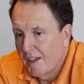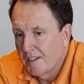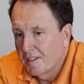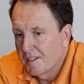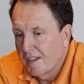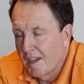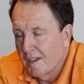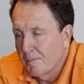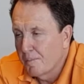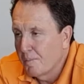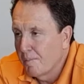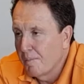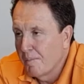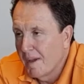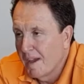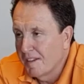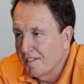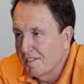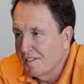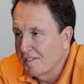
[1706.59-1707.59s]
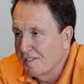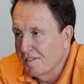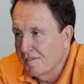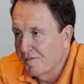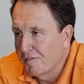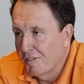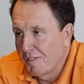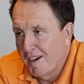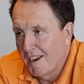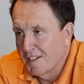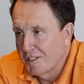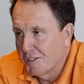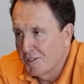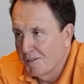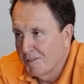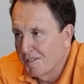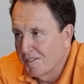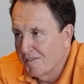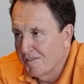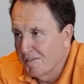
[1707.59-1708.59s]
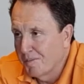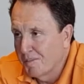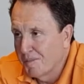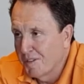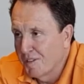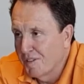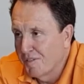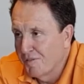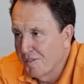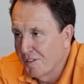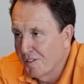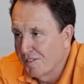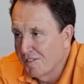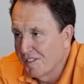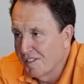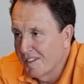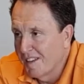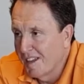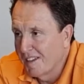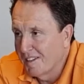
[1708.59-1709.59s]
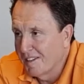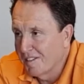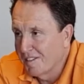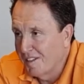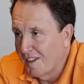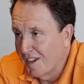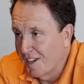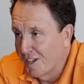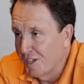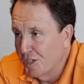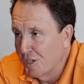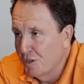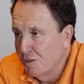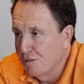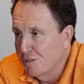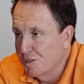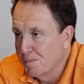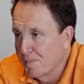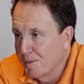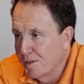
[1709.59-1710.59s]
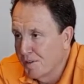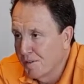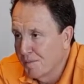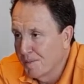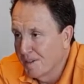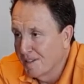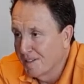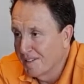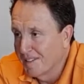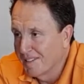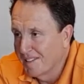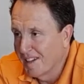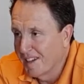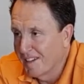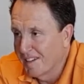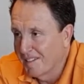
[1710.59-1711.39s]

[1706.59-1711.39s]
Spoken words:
they take masses of graduates from the university. It's like a huge pyramid.